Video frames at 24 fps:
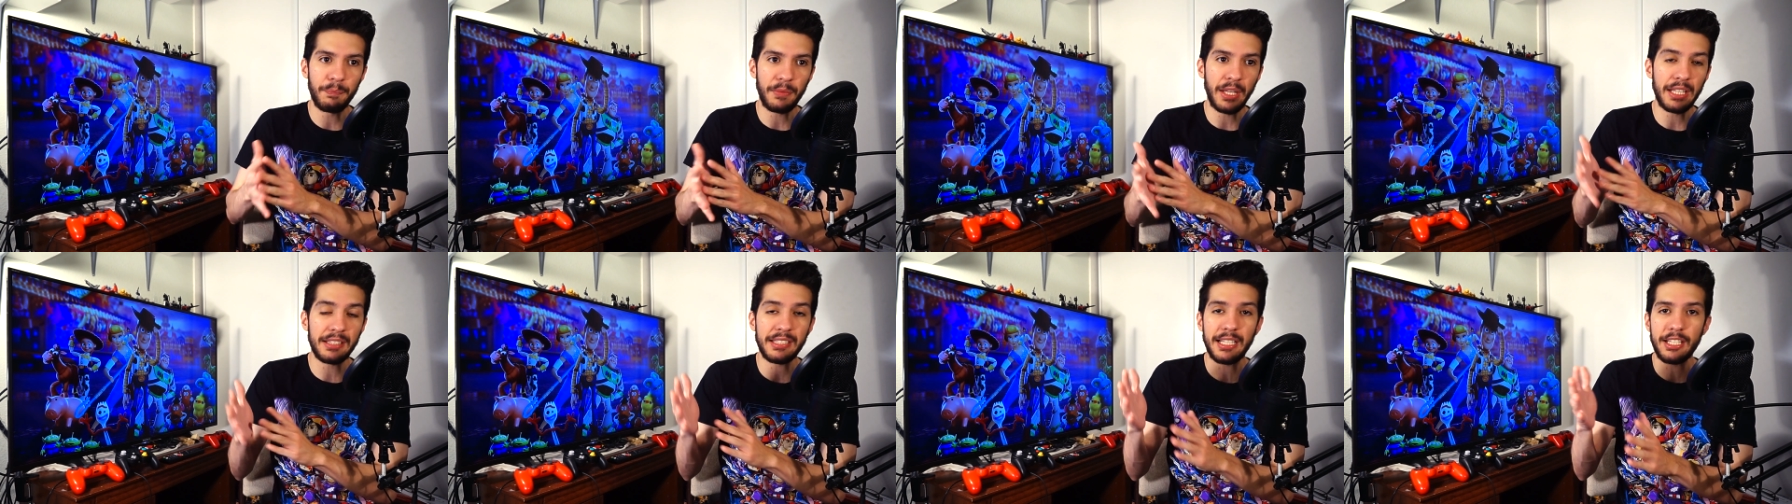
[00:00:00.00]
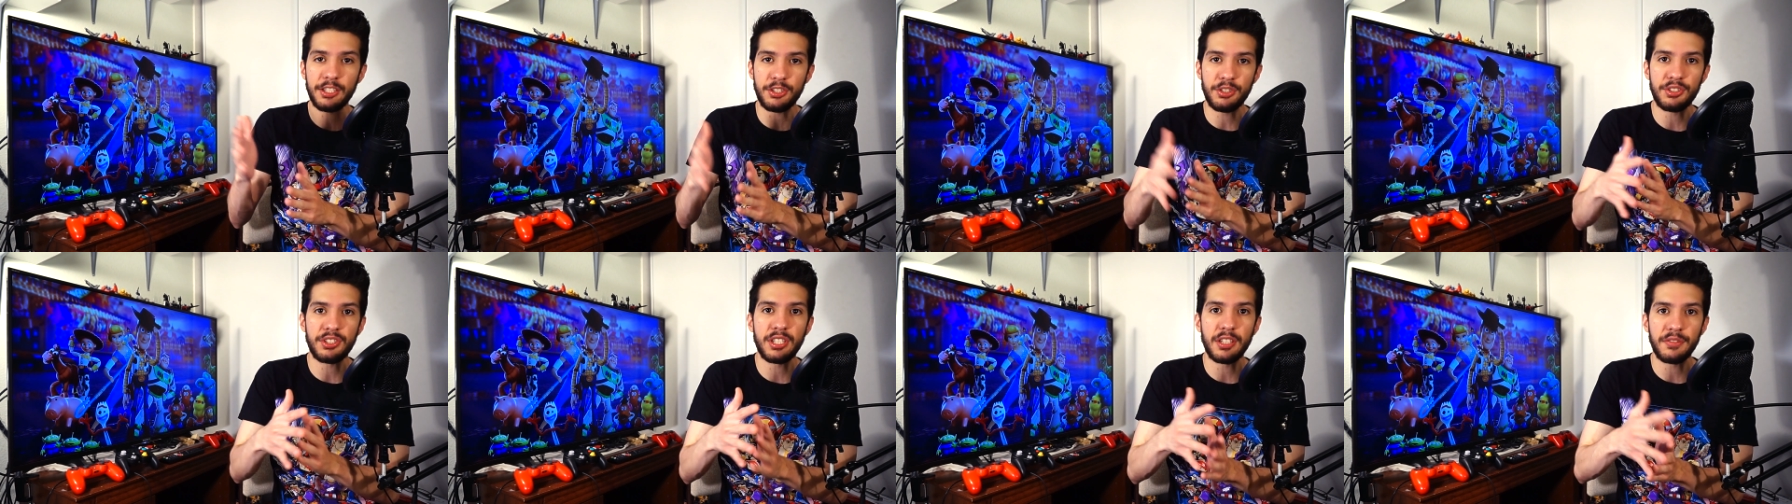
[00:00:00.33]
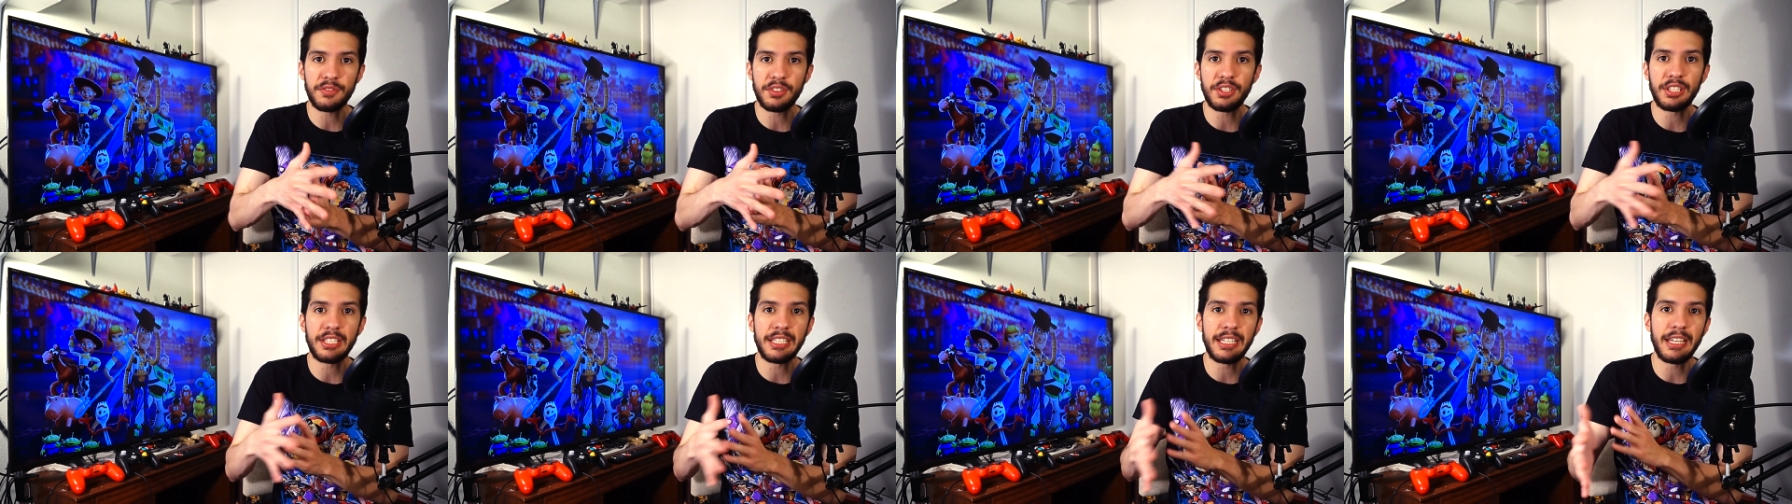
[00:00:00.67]
attach yourself
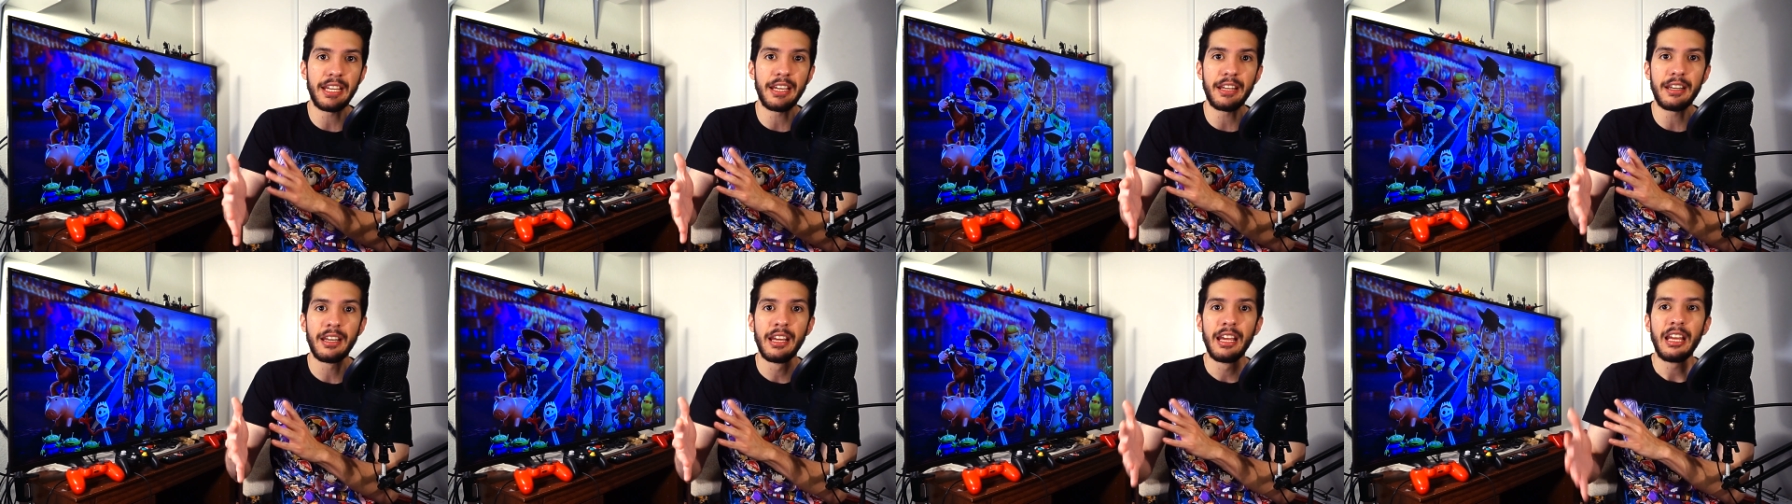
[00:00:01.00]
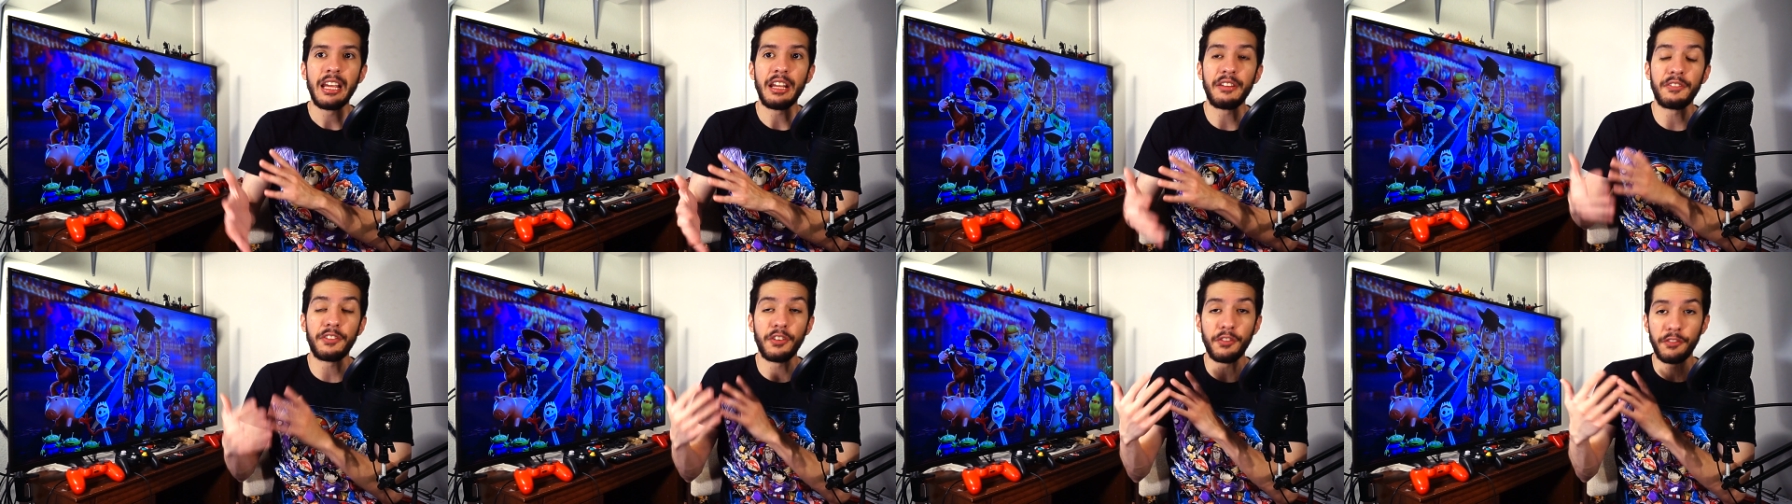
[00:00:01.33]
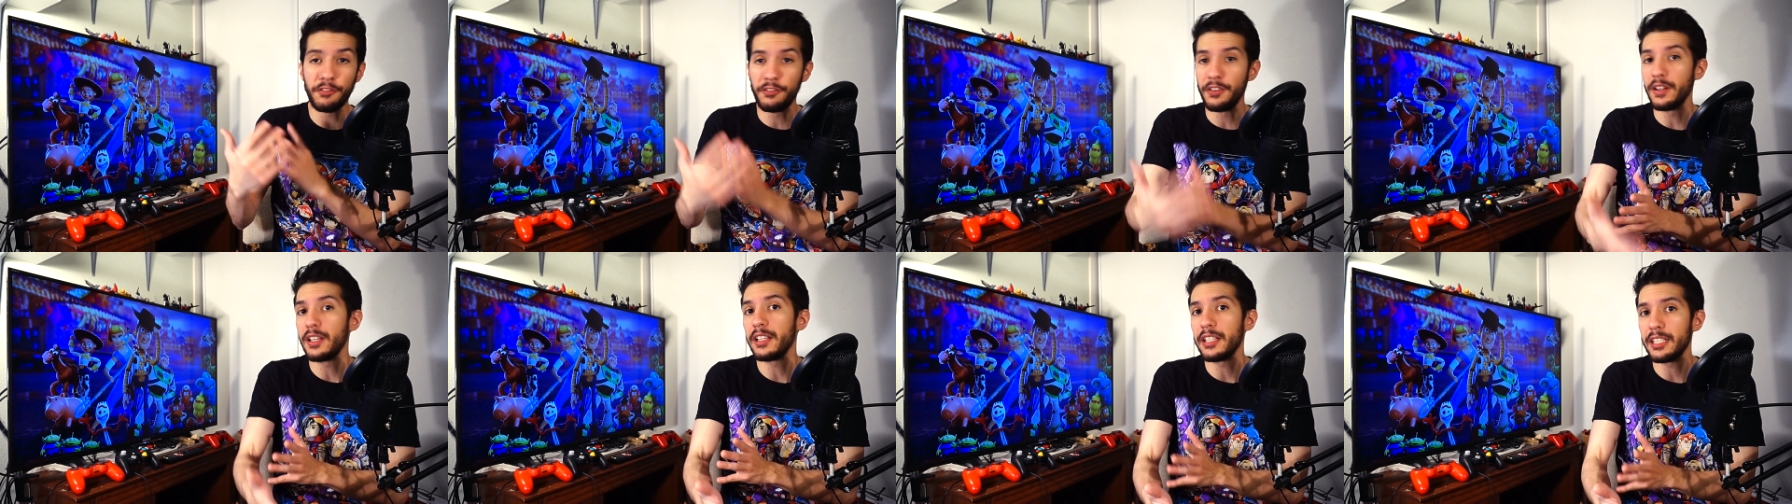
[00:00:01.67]
to the kid and
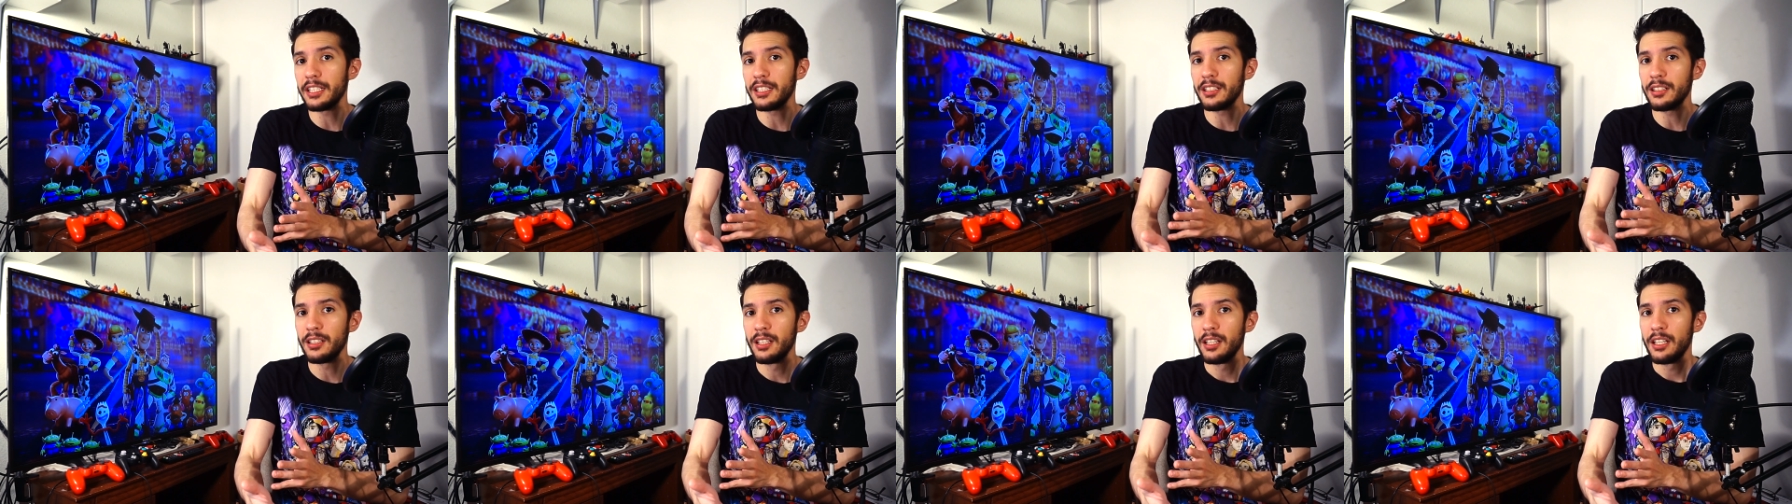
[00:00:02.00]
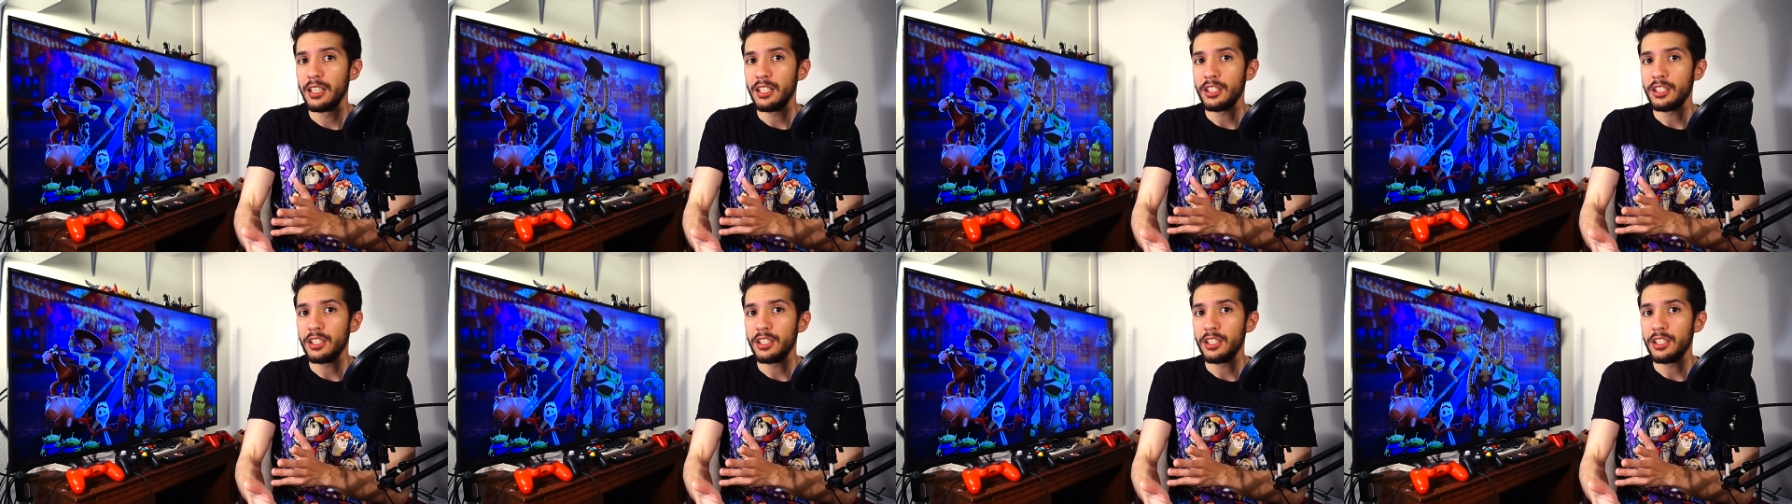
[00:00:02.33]
fulfilling